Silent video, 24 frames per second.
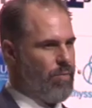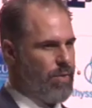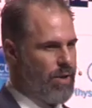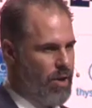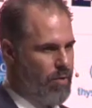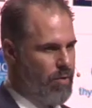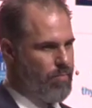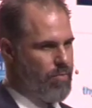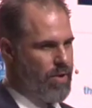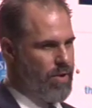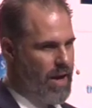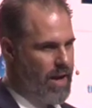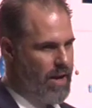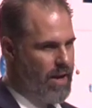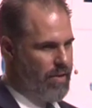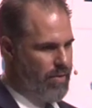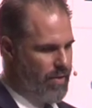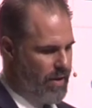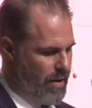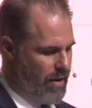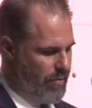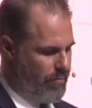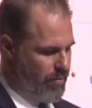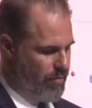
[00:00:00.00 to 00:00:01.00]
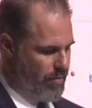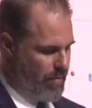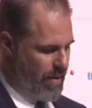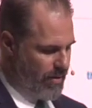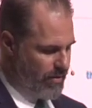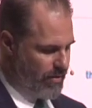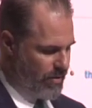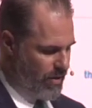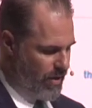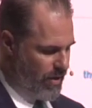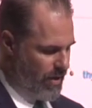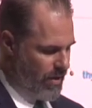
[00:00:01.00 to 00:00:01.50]
We don't bring anything in from
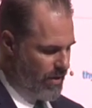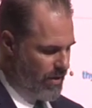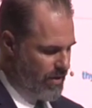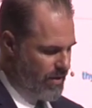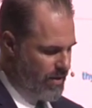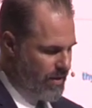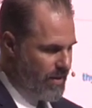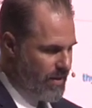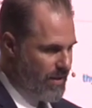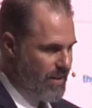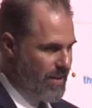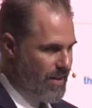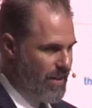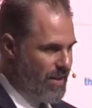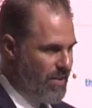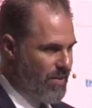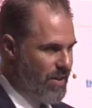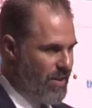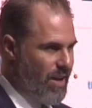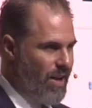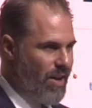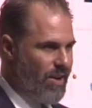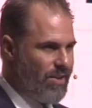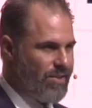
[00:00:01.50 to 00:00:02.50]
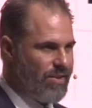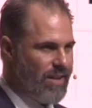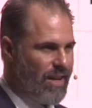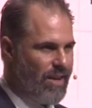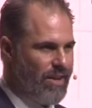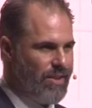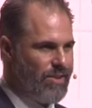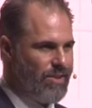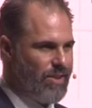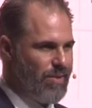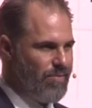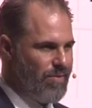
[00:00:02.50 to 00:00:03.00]
outside. The last
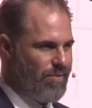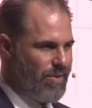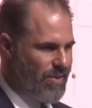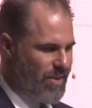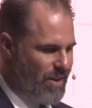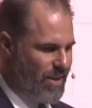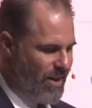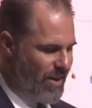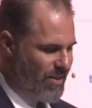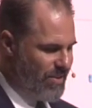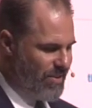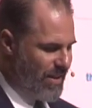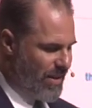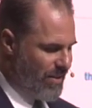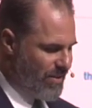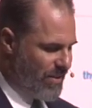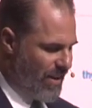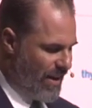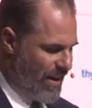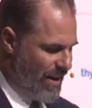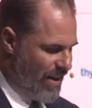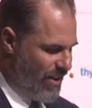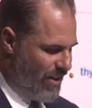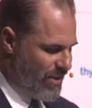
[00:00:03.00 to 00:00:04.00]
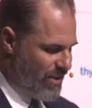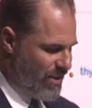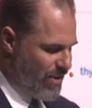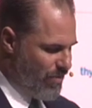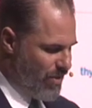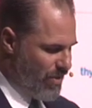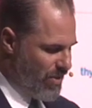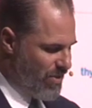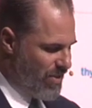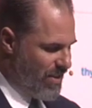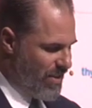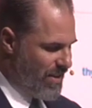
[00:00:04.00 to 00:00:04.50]
outstanding
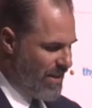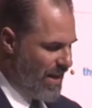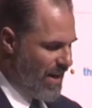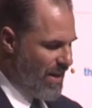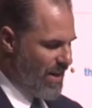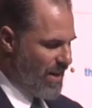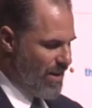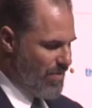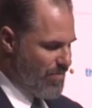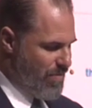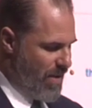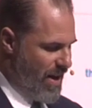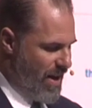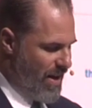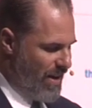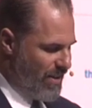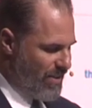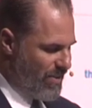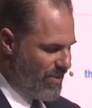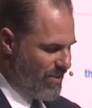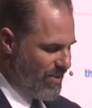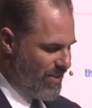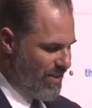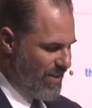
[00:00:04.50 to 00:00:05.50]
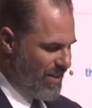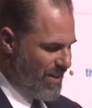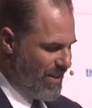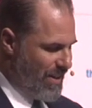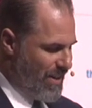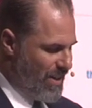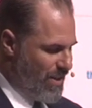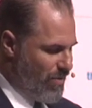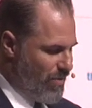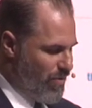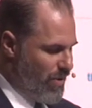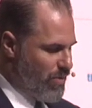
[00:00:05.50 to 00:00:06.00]
item was the delegate bags,
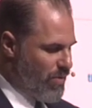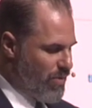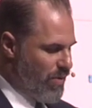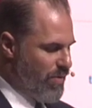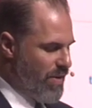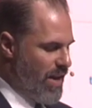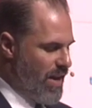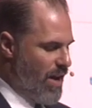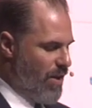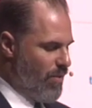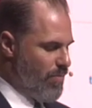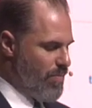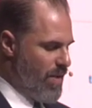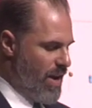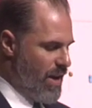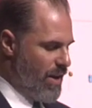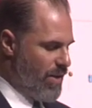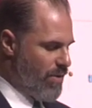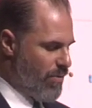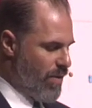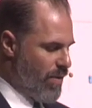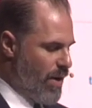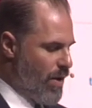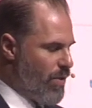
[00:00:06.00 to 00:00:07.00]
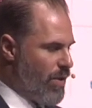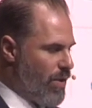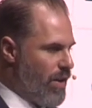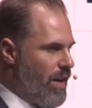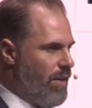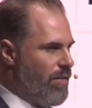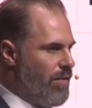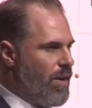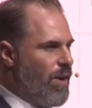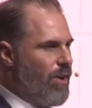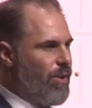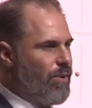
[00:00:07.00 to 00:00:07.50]
which we've now made throughout the
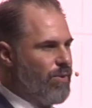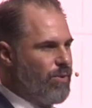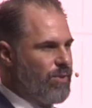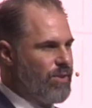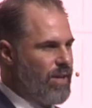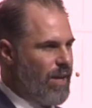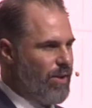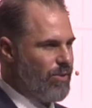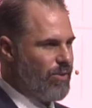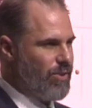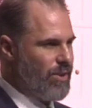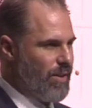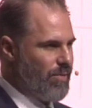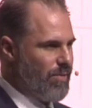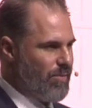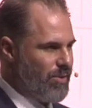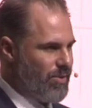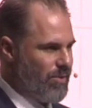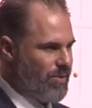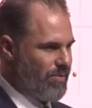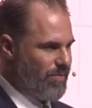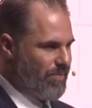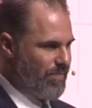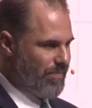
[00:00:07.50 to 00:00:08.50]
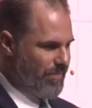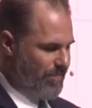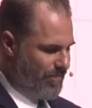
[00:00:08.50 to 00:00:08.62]
year in local townships.